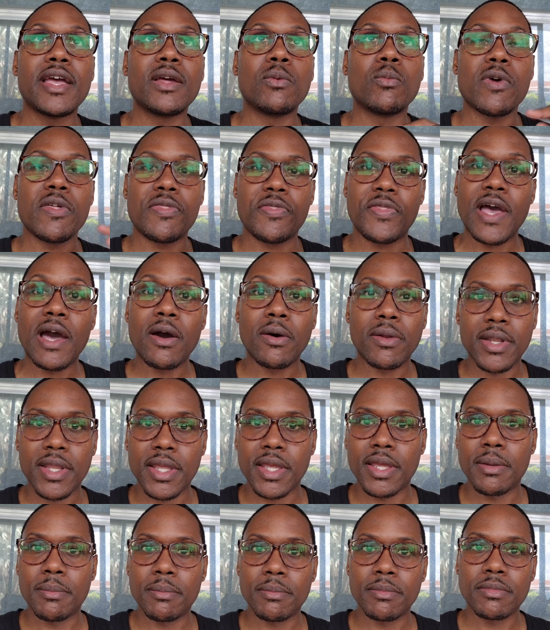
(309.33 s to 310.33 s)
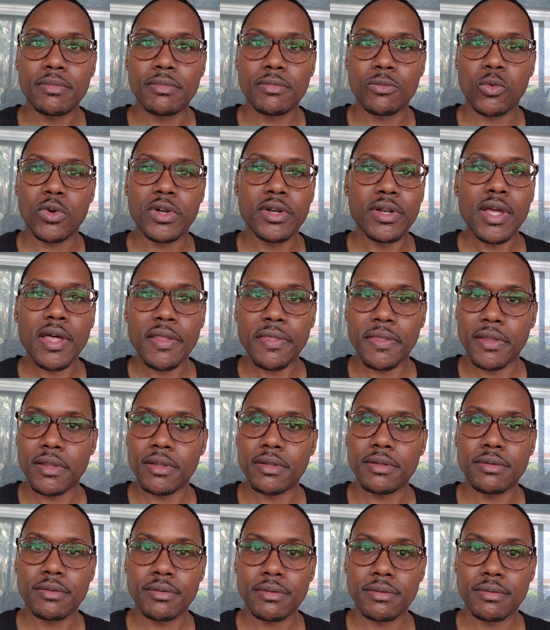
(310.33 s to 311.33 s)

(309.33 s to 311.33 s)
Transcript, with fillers: And without Him, we're nothing.